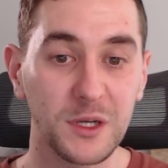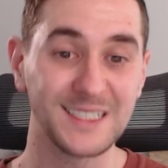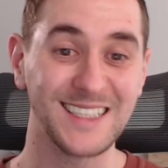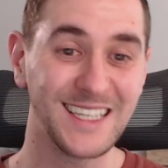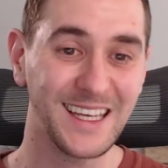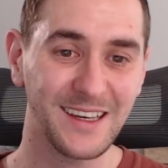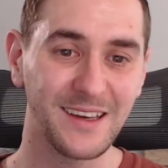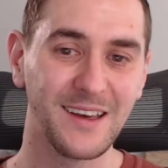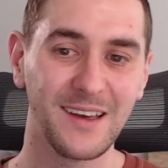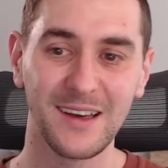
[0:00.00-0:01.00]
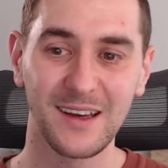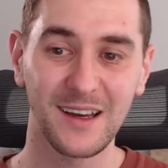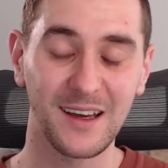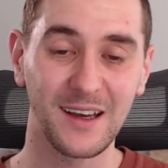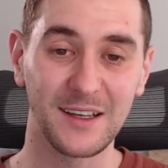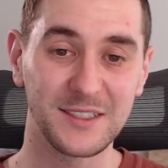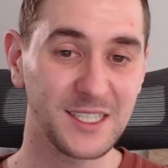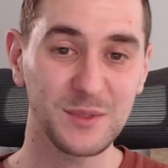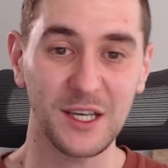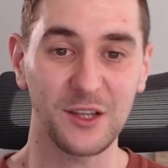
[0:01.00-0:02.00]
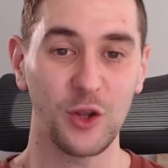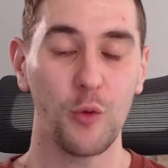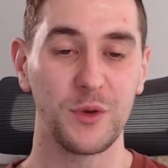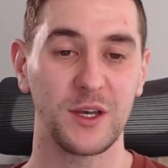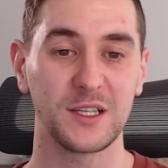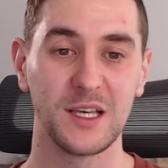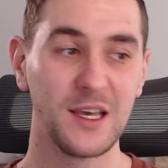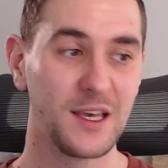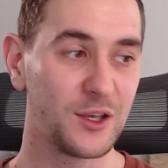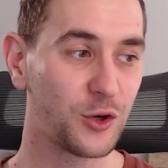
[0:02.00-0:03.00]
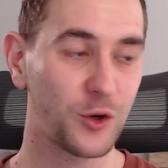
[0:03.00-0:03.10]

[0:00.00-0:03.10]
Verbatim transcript: is leading it it seems like no because you're